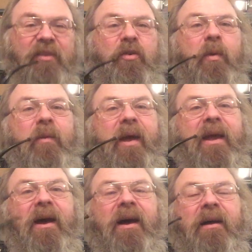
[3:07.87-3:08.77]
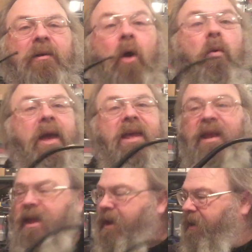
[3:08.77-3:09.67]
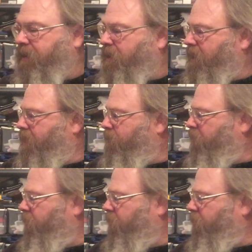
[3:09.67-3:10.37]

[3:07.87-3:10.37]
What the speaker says: So anyway, and in it I am